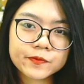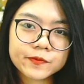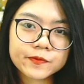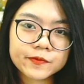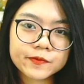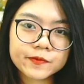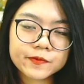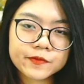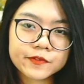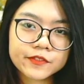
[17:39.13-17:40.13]

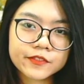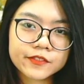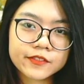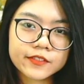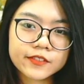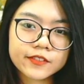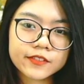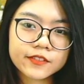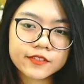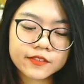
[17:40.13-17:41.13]

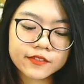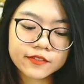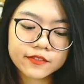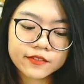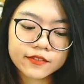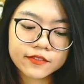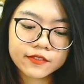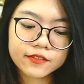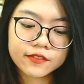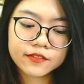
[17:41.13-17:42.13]

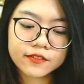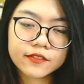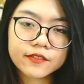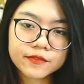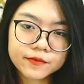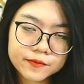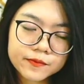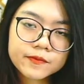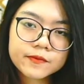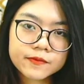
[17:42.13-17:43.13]

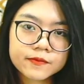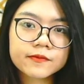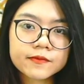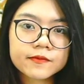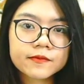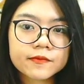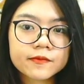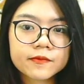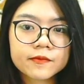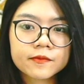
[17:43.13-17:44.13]

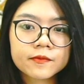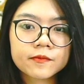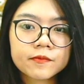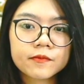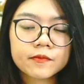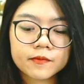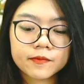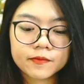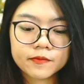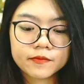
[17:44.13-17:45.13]

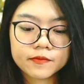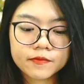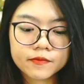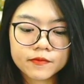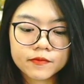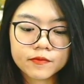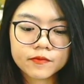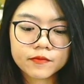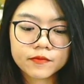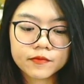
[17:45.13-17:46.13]

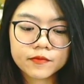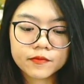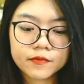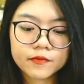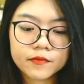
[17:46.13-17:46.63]
This person isn't speaking.